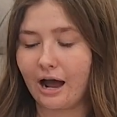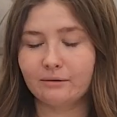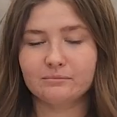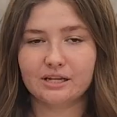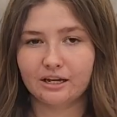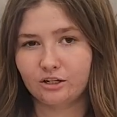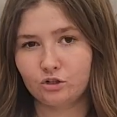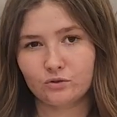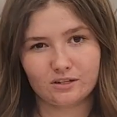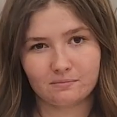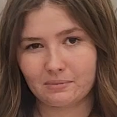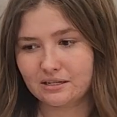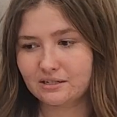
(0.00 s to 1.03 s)
I'm saying
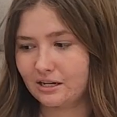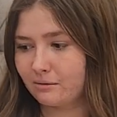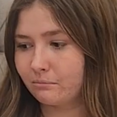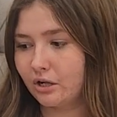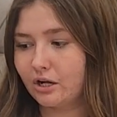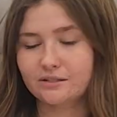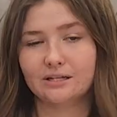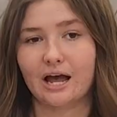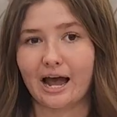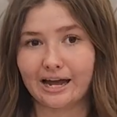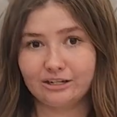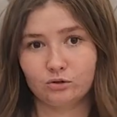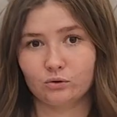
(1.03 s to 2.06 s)
using base 10 blocks.
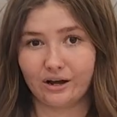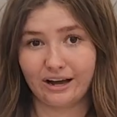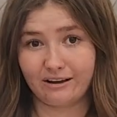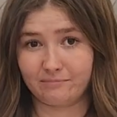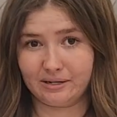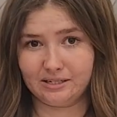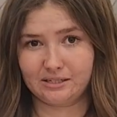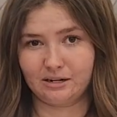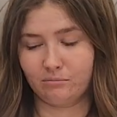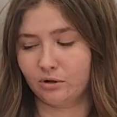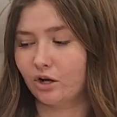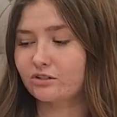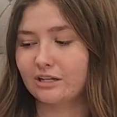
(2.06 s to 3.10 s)
I do not have base
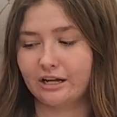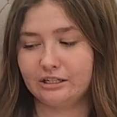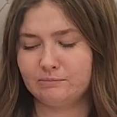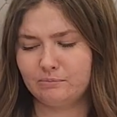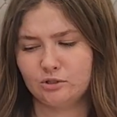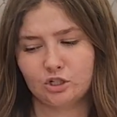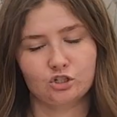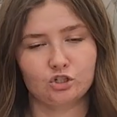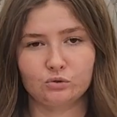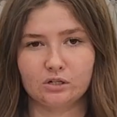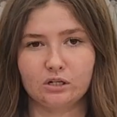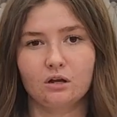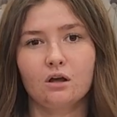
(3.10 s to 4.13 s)
10 blocks. I'm just
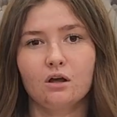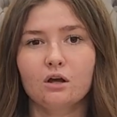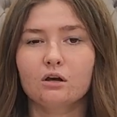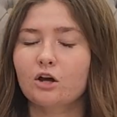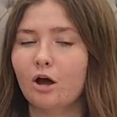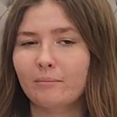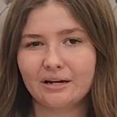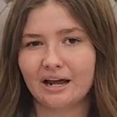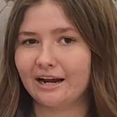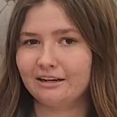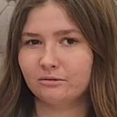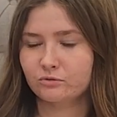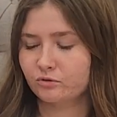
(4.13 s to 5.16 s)
using common
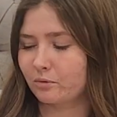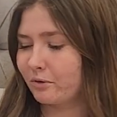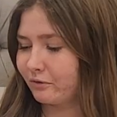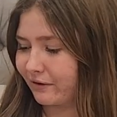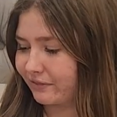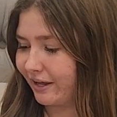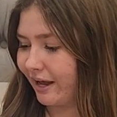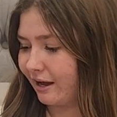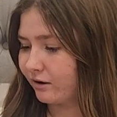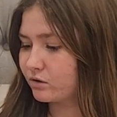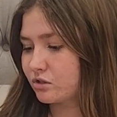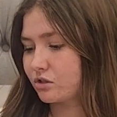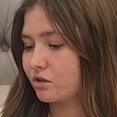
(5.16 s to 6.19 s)
items from around the
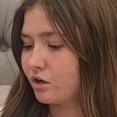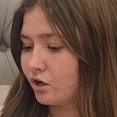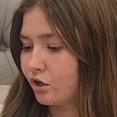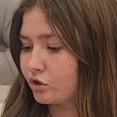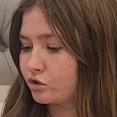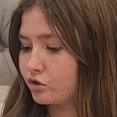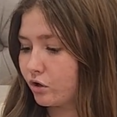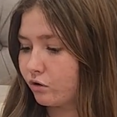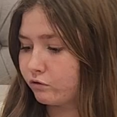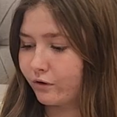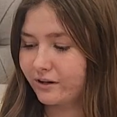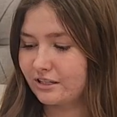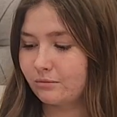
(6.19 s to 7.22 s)
house. So
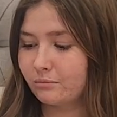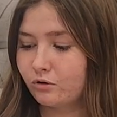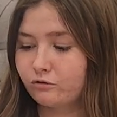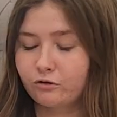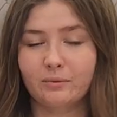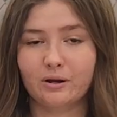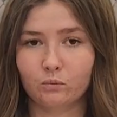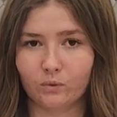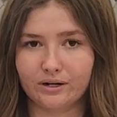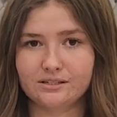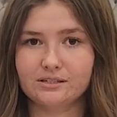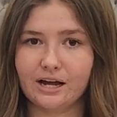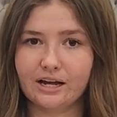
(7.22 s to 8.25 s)
for example, for my
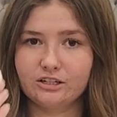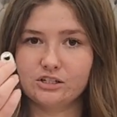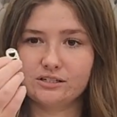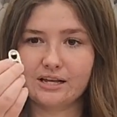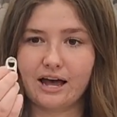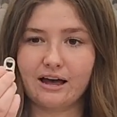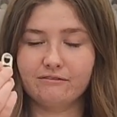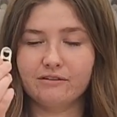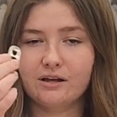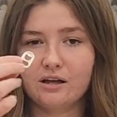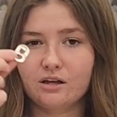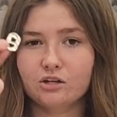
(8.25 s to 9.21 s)
ones, I just have